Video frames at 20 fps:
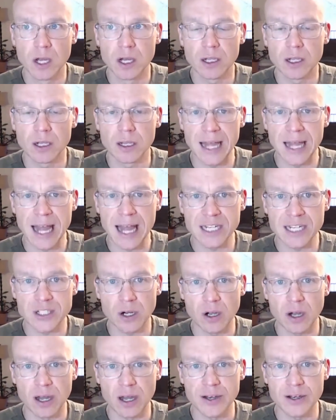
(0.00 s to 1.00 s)
latch
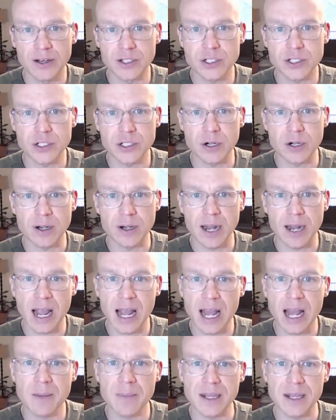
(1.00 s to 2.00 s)
on to certain
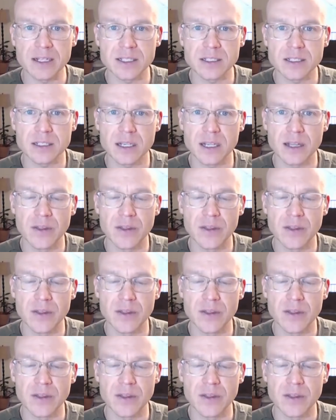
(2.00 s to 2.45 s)
habits